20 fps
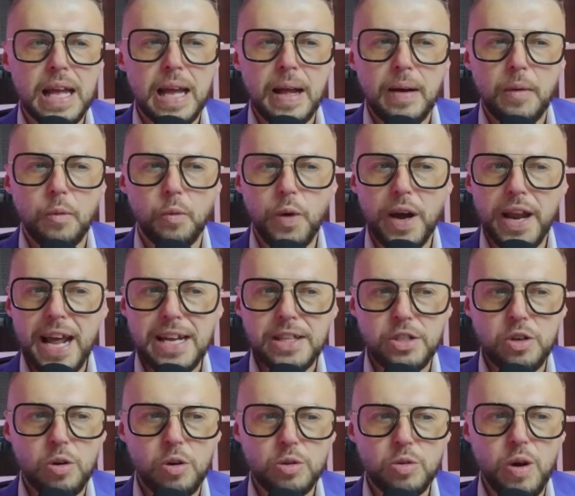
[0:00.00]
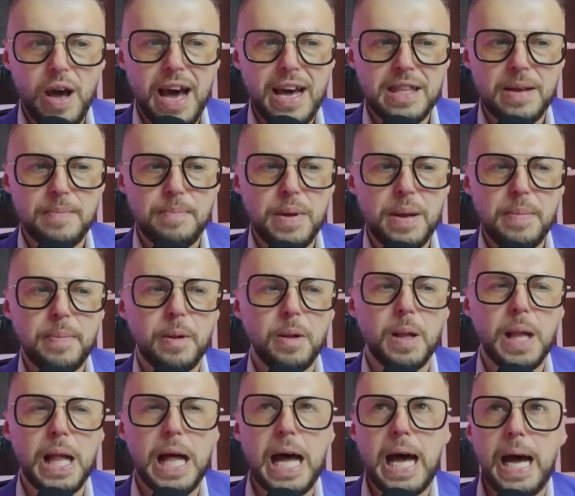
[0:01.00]
when I talk to other people
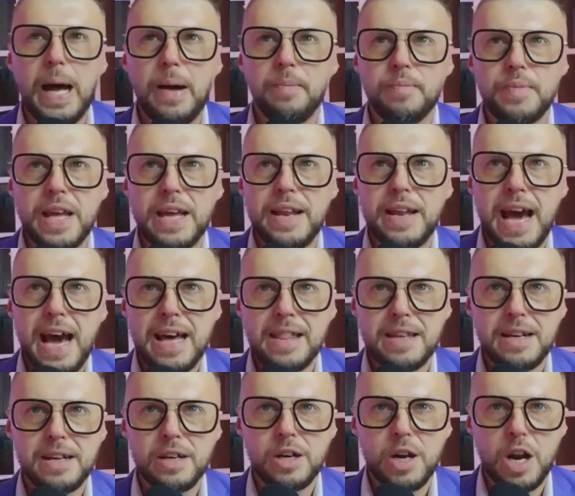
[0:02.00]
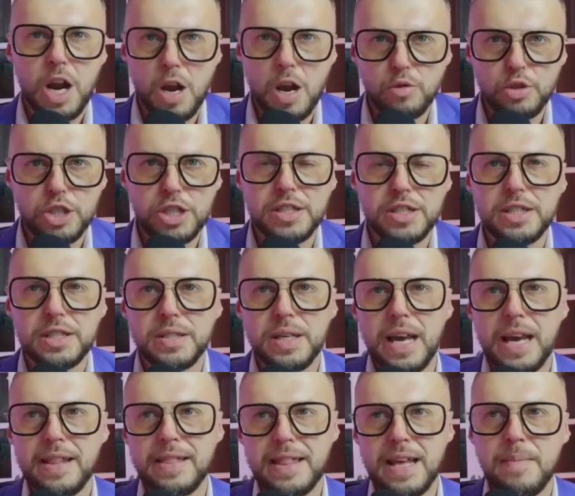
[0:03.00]
um, and other coaches,
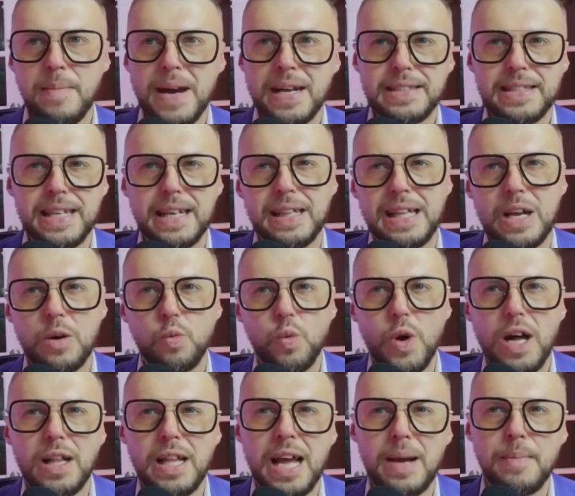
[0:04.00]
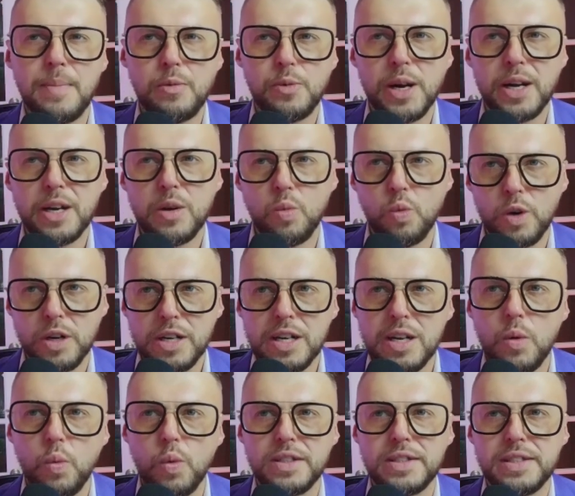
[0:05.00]
and they might say like, "Well, I'm already
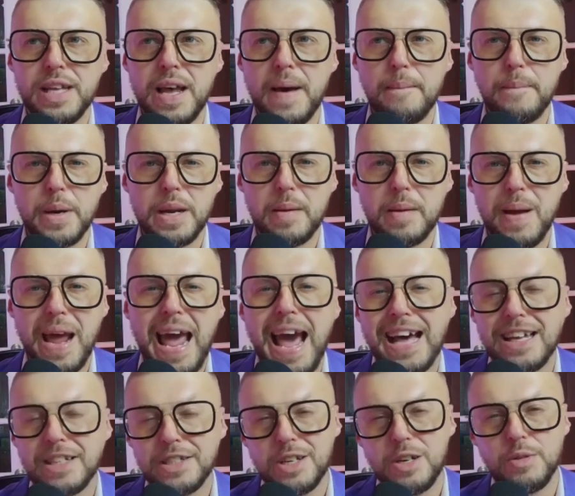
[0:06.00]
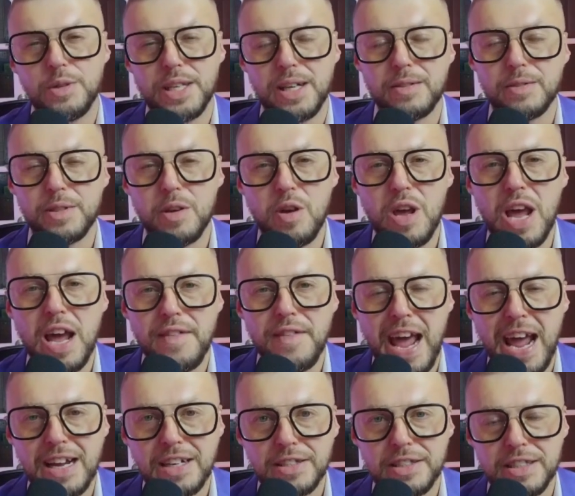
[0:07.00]
working with somebody," but ask yourself, do you have
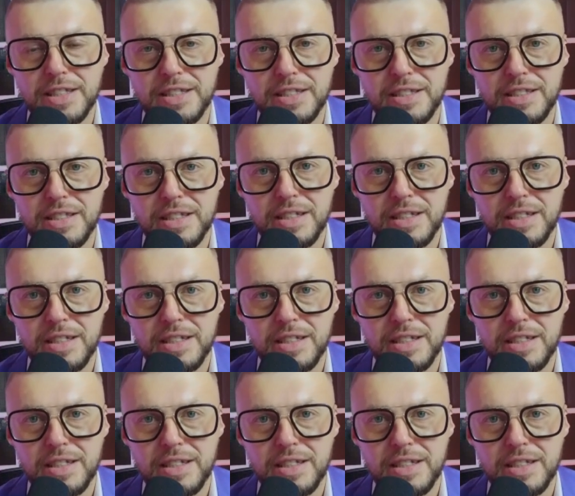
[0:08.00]
access?